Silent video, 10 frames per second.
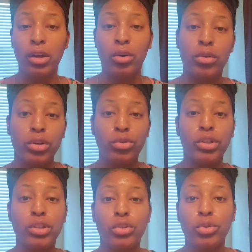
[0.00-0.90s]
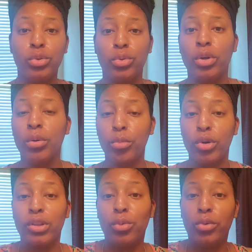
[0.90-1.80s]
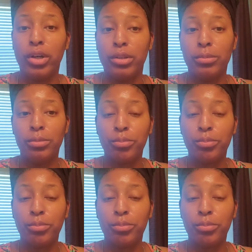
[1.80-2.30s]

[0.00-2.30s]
or you can do more than one